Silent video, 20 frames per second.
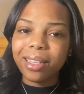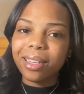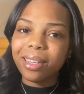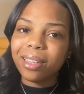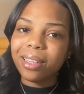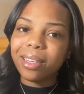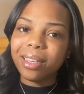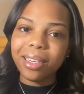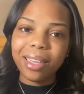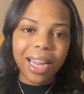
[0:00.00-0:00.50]

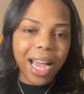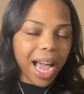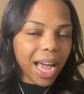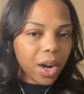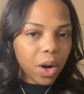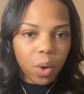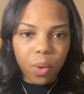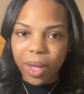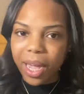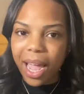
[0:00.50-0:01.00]
Not
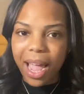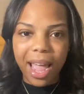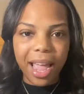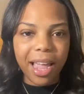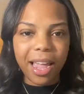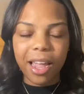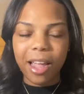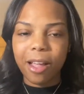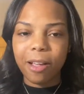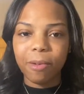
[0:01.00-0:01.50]

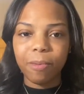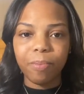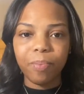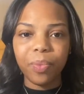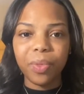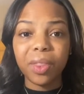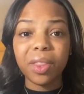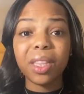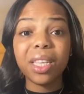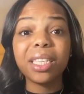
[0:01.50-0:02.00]
okay.
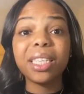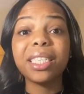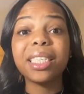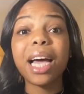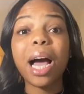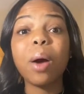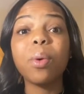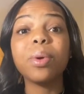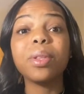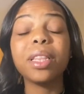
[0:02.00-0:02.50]
This is
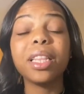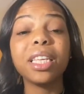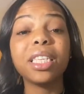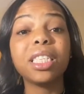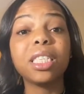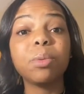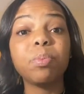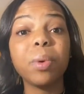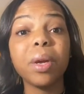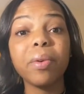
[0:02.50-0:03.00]
how this
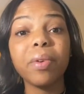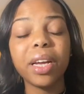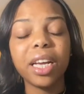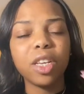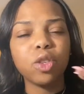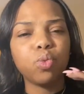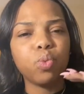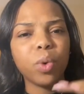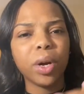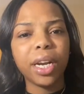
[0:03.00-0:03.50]
spirit
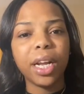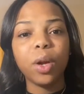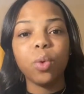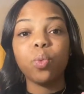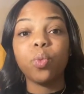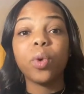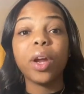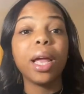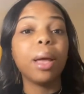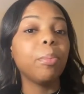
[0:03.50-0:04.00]
is running
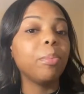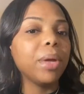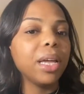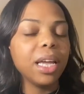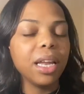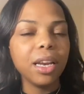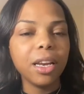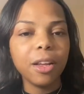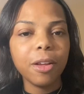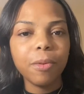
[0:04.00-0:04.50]
rampant.
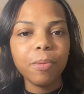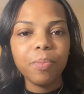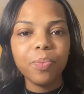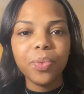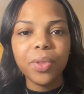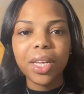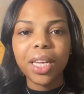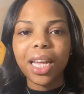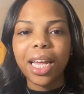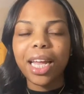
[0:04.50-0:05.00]

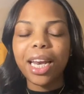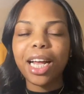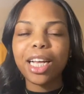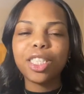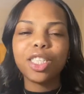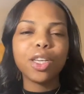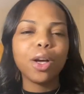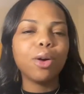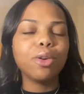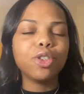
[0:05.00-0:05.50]
And I
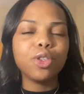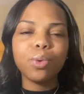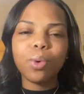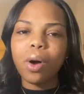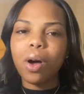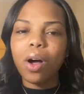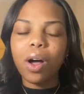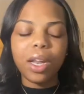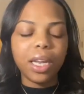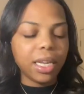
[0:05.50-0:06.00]
told you
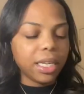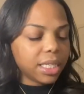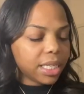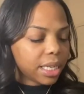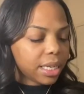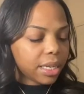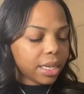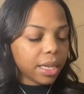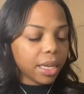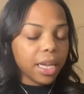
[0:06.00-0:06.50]
all,
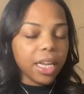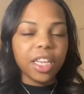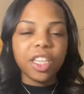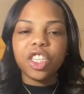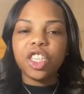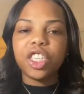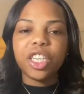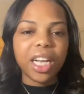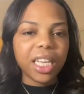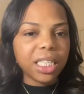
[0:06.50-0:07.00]
listen,
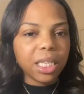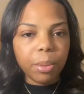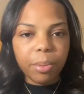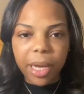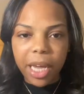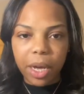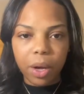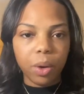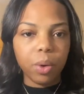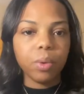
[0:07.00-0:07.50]

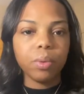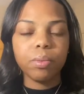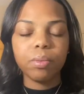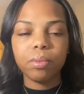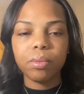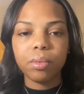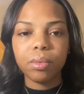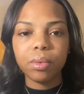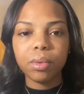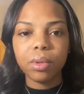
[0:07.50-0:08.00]
Jezebel,
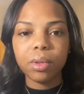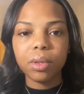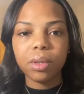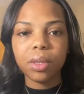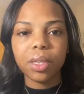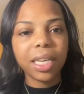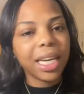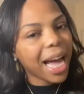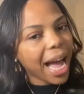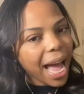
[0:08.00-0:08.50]

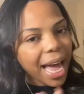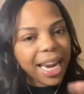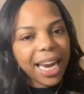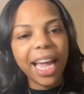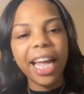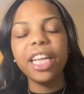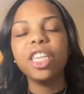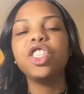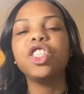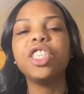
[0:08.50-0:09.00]
God
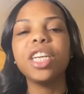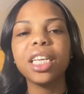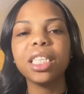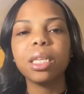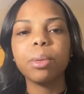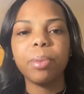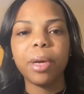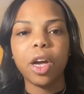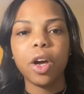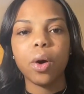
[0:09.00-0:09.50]
hates
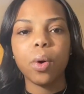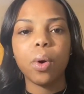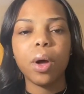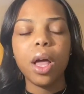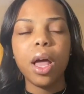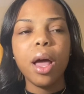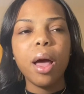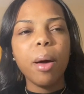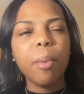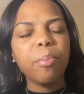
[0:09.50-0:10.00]
Jezebel
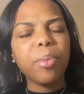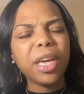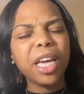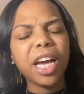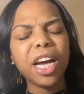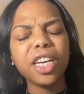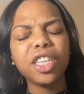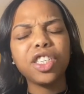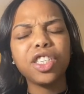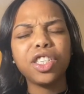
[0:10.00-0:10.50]

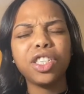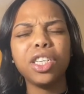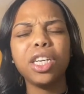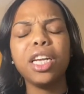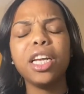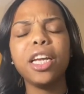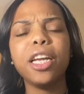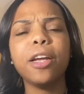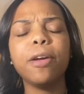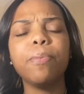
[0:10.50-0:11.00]
because
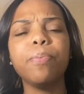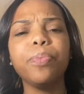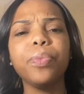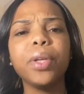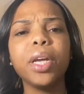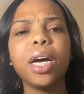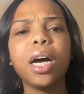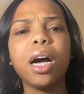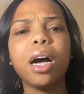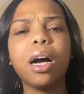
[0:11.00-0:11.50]
she
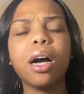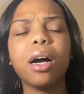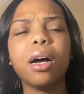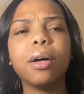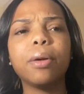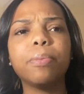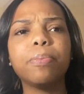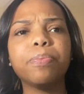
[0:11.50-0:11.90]
castrates